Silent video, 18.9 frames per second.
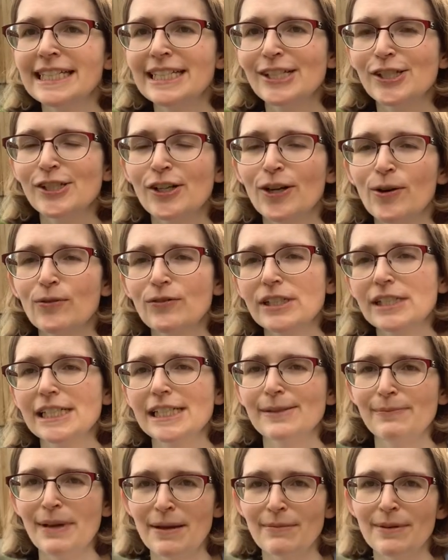So this is
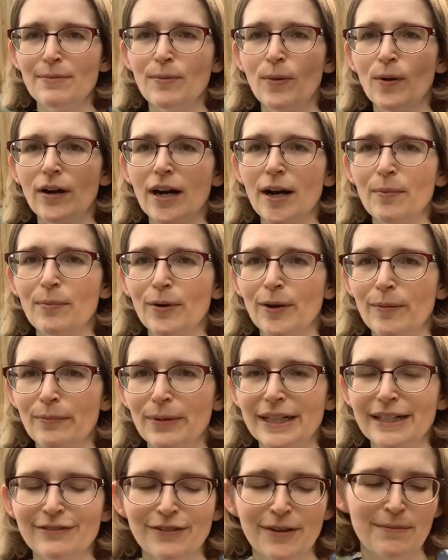maybe more
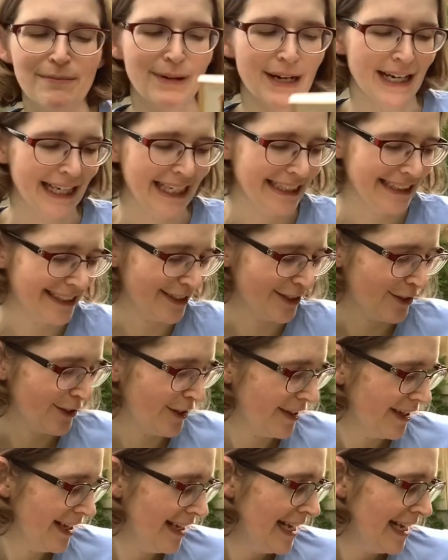appropriate for my little